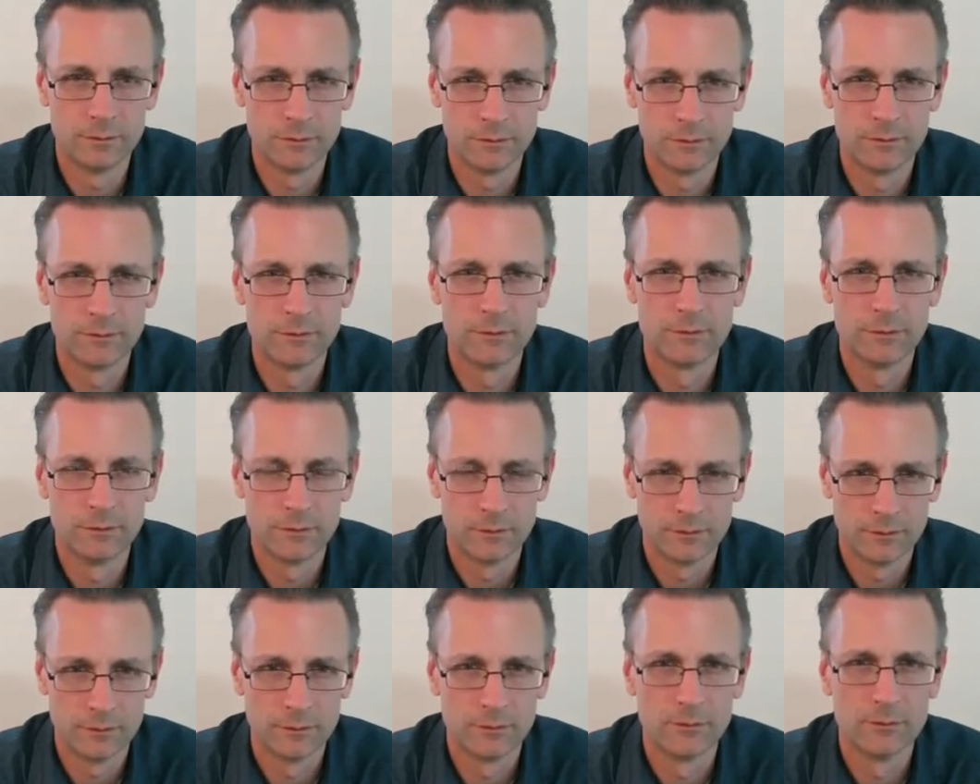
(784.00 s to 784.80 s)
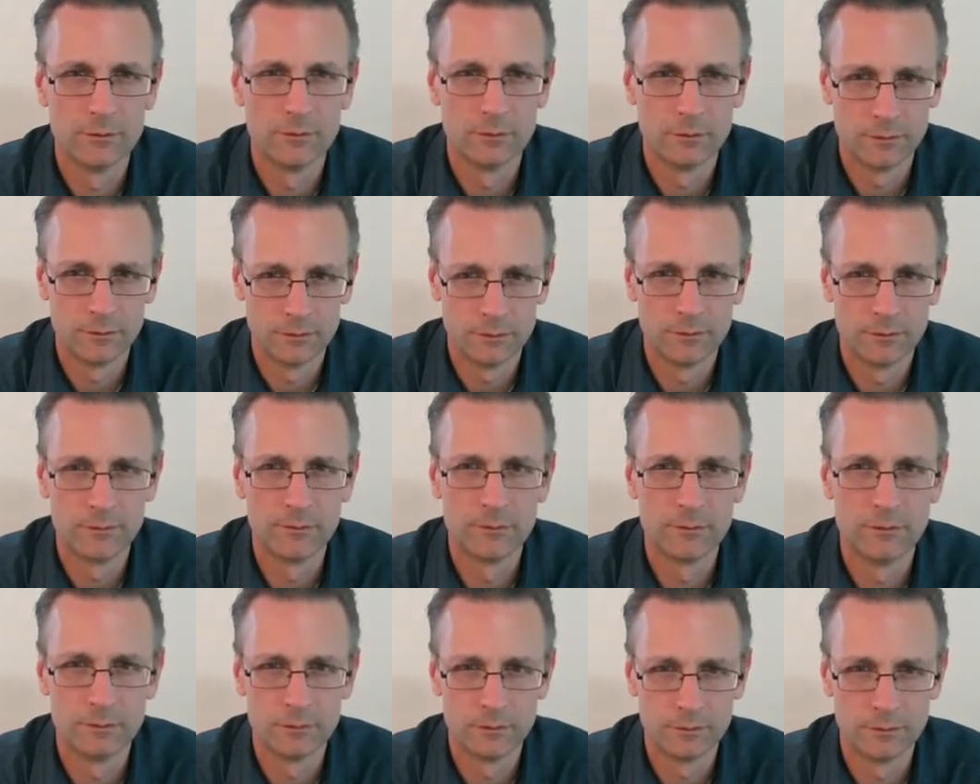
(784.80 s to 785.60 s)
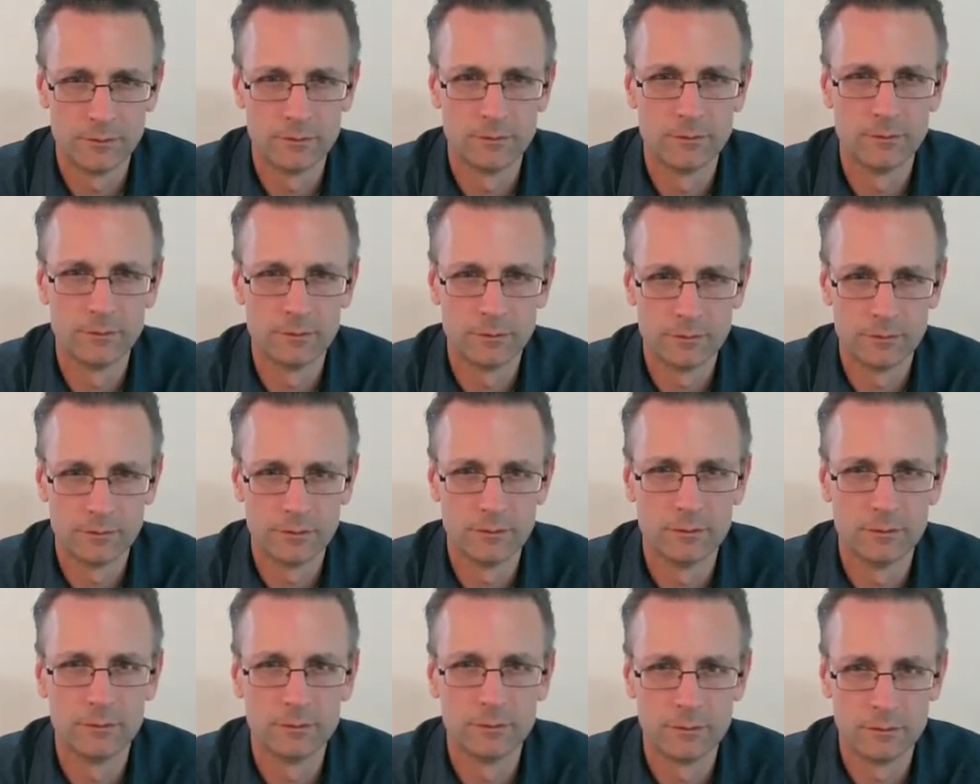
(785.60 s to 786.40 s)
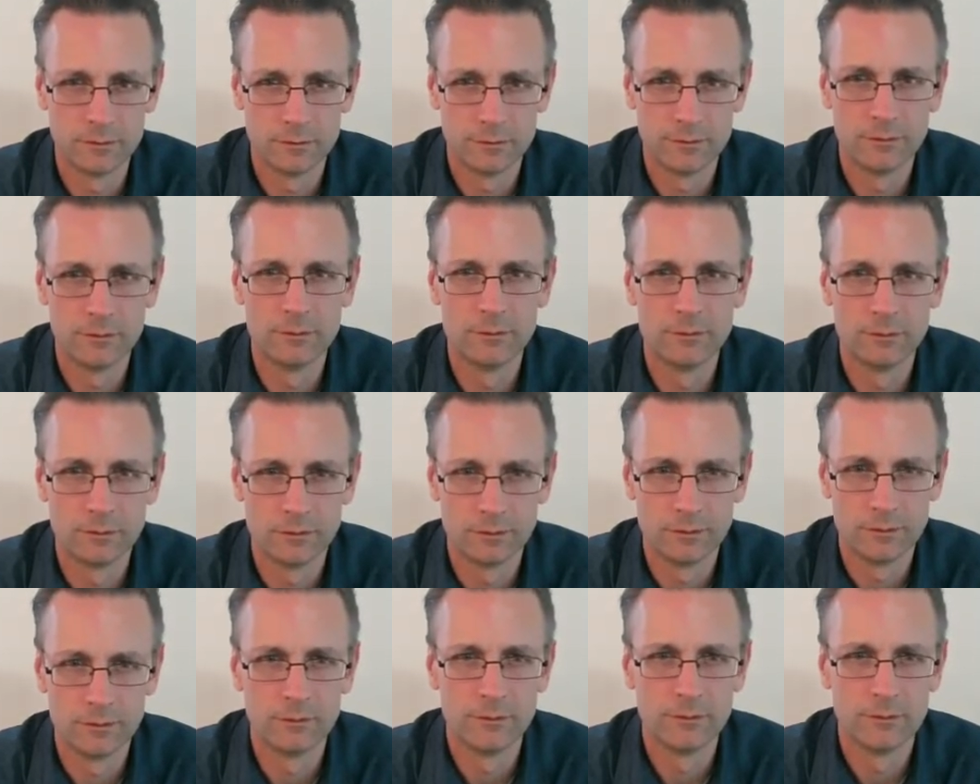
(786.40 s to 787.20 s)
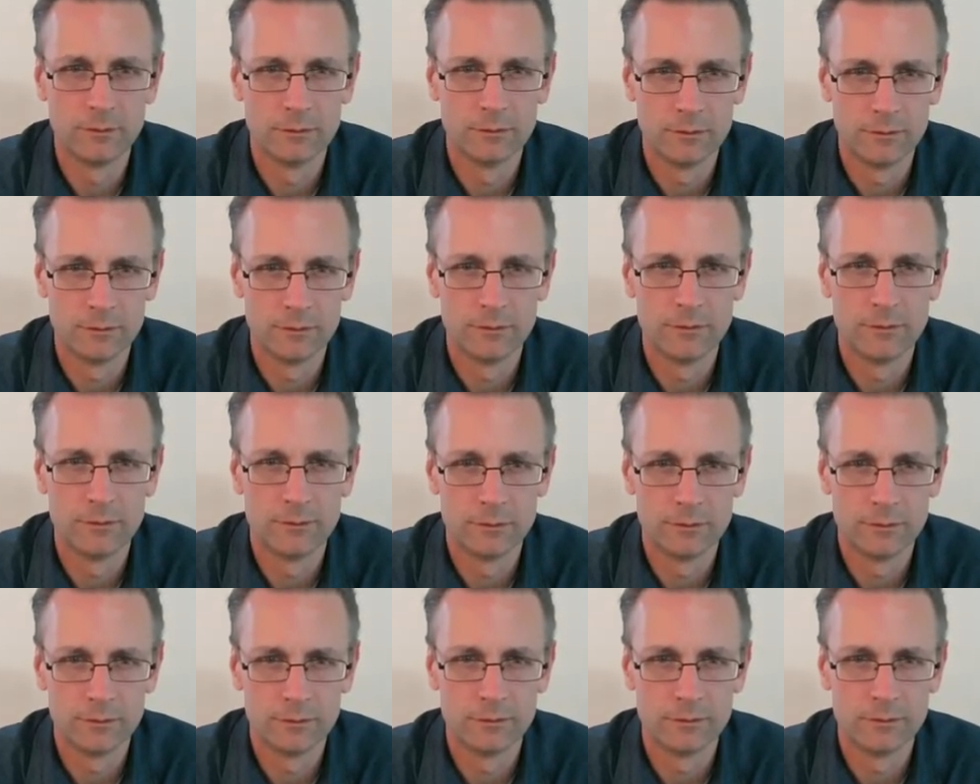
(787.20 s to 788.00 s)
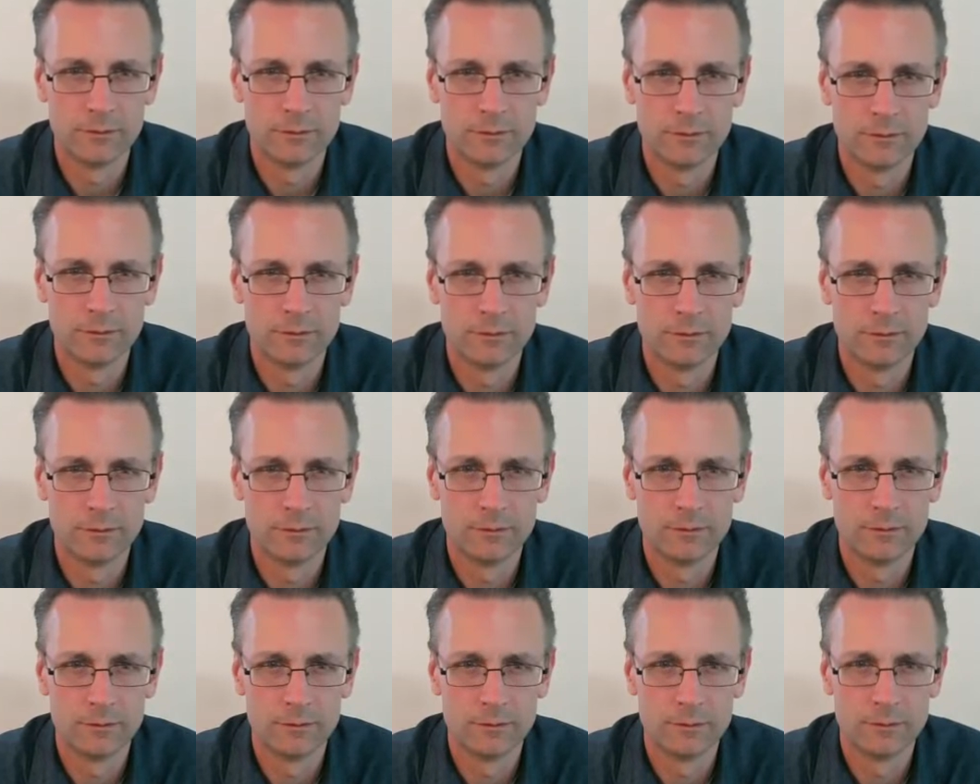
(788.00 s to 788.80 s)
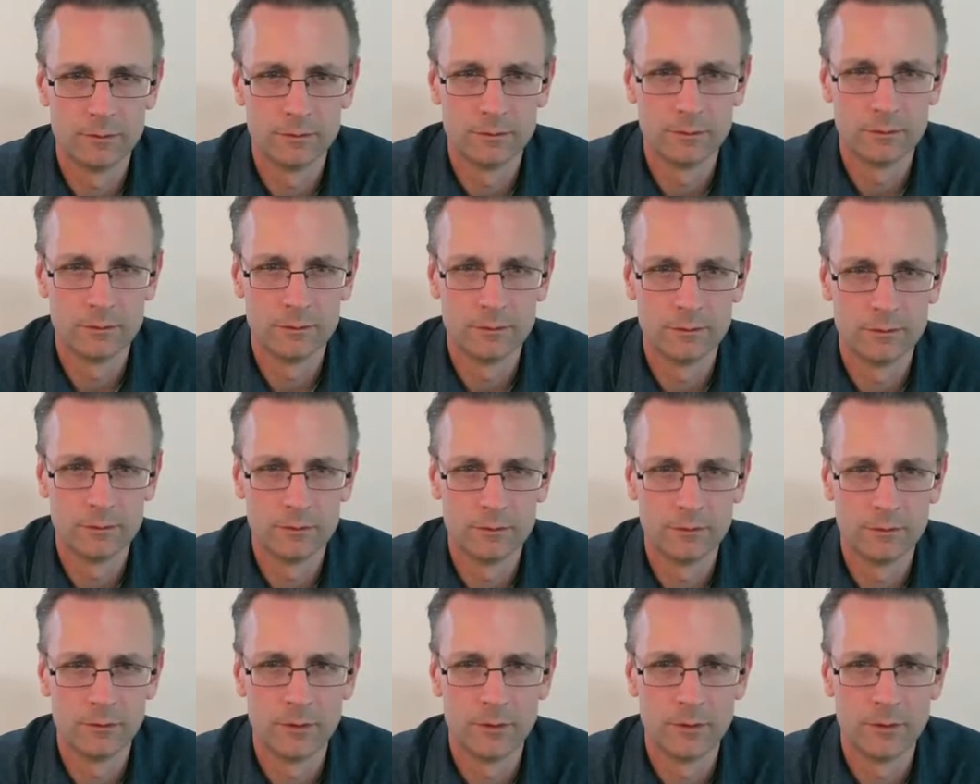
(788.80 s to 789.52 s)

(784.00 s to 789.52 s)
This person isn't speaking.